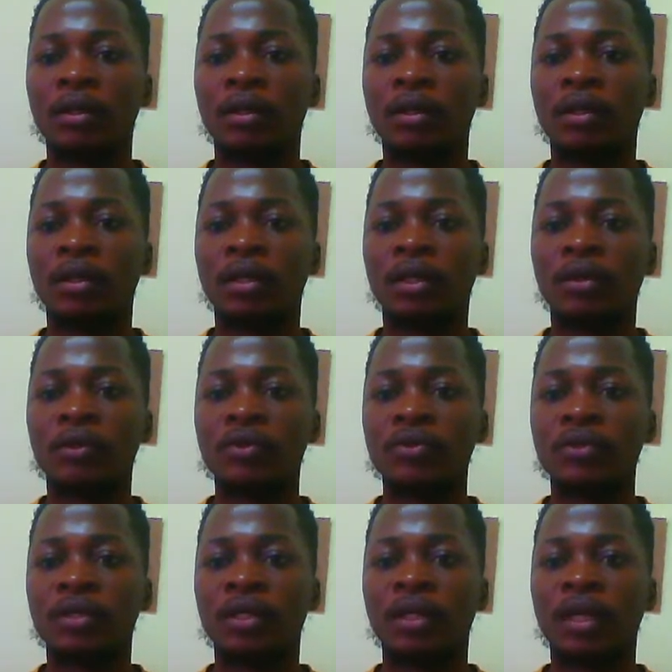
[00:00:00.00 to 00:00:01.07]
You can also
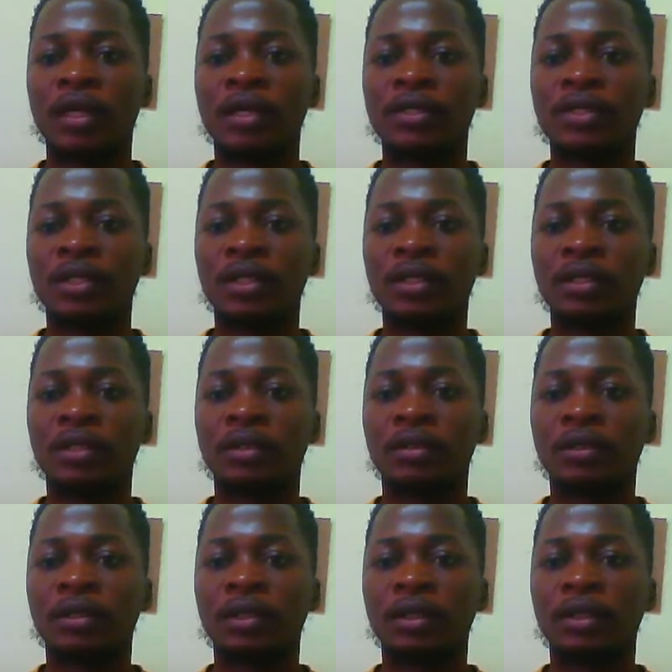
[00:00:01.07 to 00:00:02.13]
enlarge it.
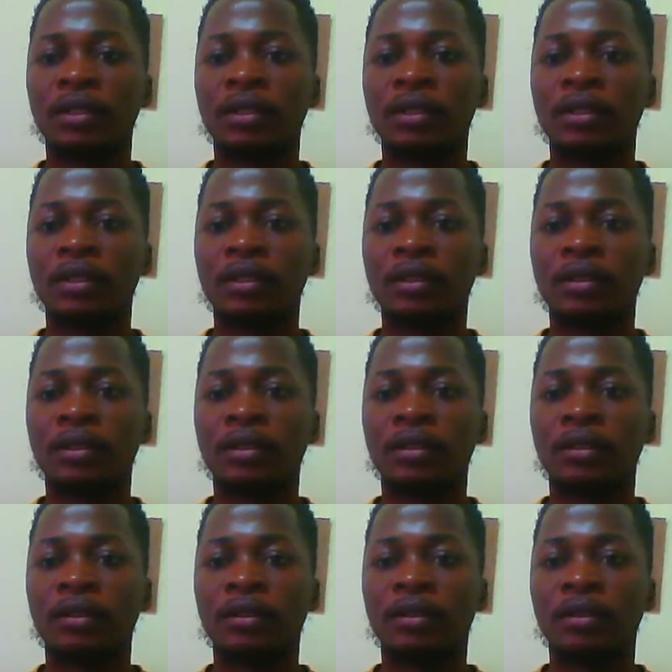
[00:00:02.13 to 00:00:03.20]
Click in here.
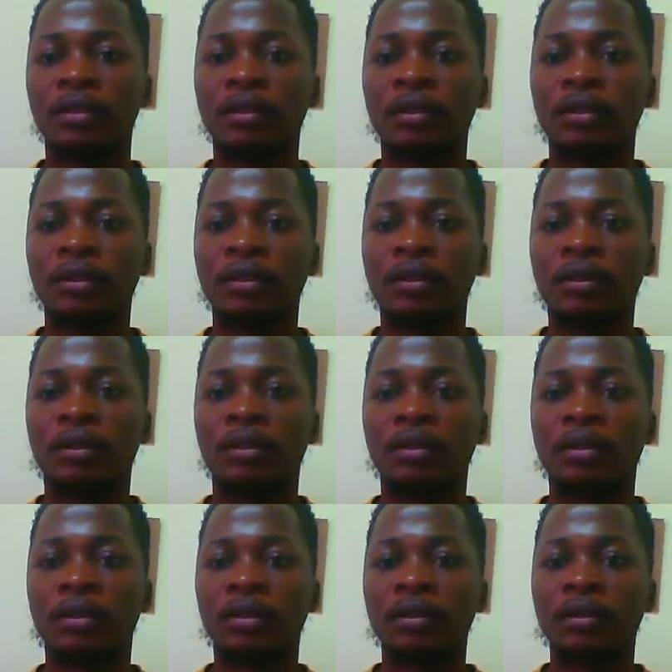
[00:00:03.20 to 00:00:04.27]

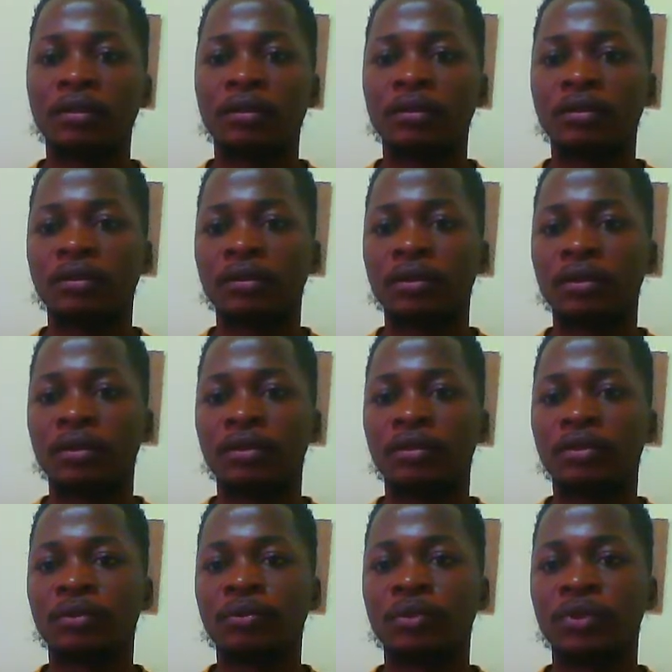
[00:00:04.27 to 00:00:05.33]
Okay, then
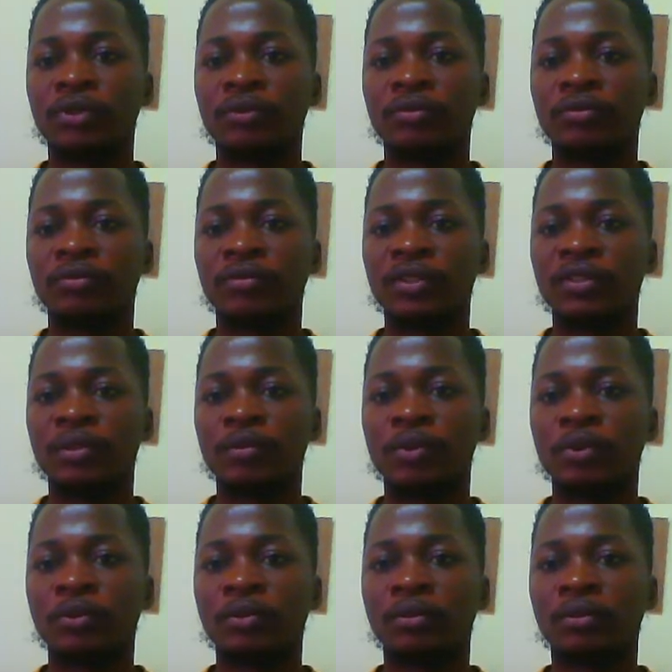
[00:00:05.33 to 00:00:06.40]
it's much visible.
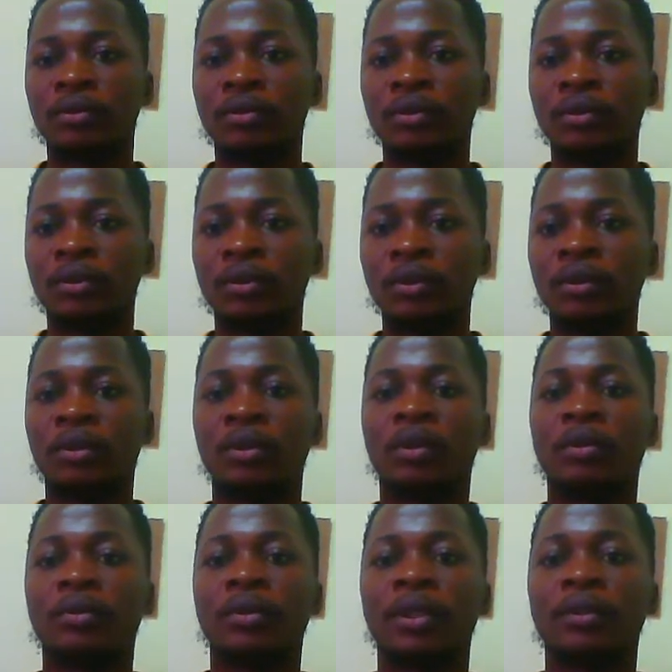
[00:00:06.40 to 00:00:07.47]
All
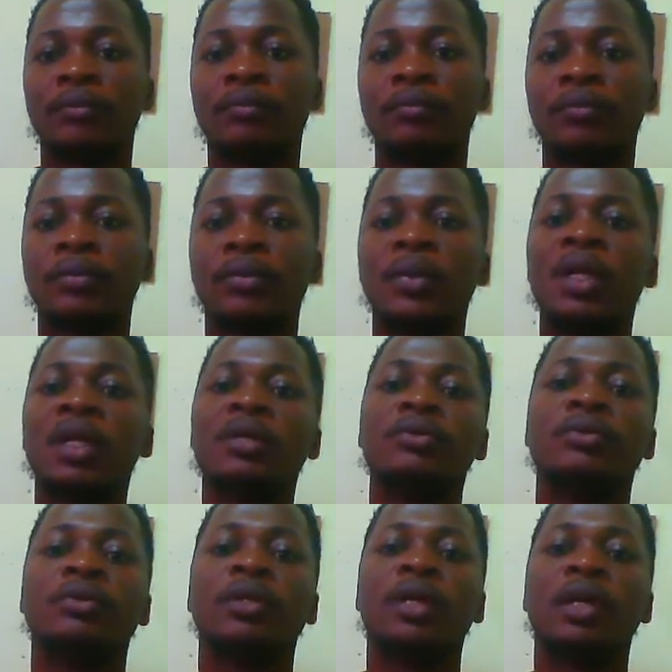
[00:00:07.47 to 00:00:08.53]
right. So
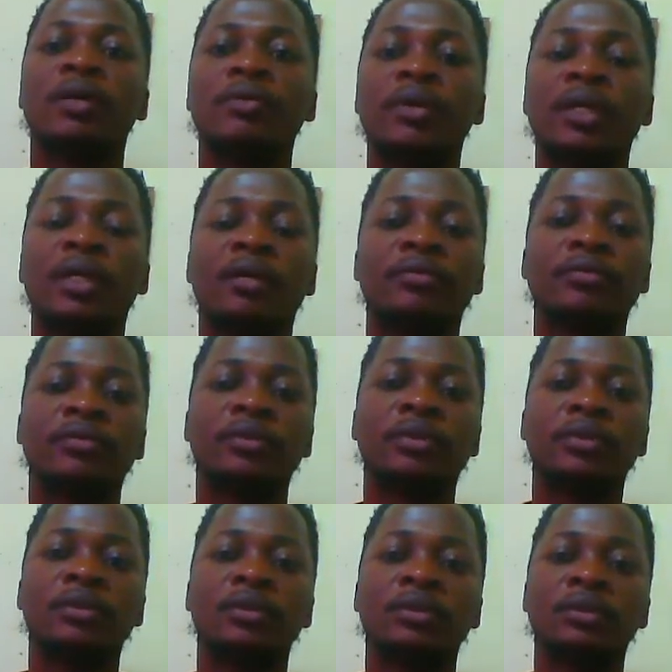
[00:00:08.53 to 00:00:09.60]
now
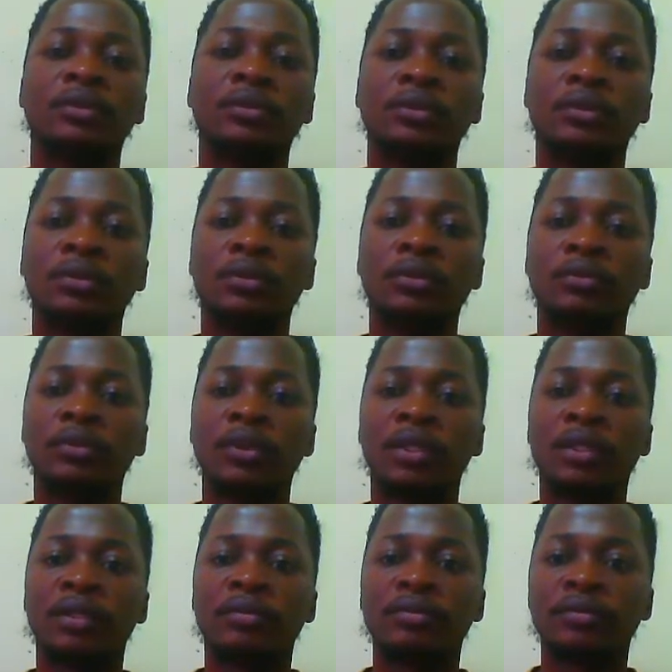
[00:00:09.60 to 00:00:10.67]
we
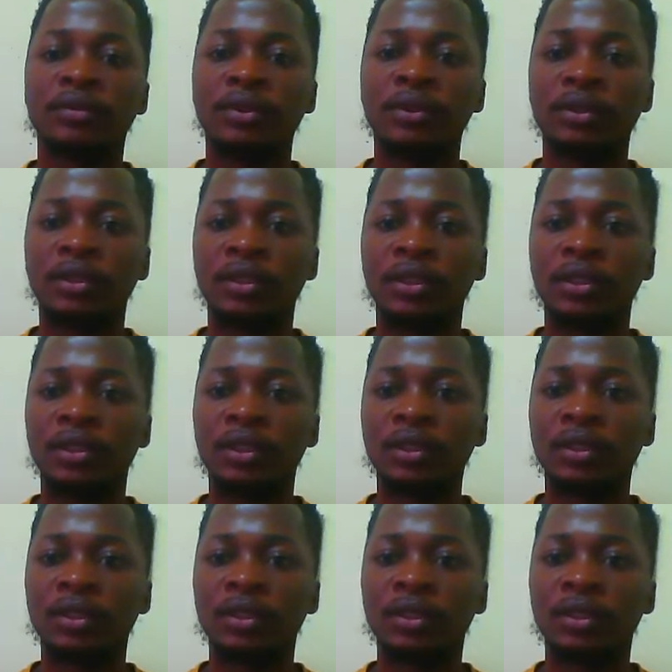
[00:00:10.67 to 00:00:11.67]
have indicated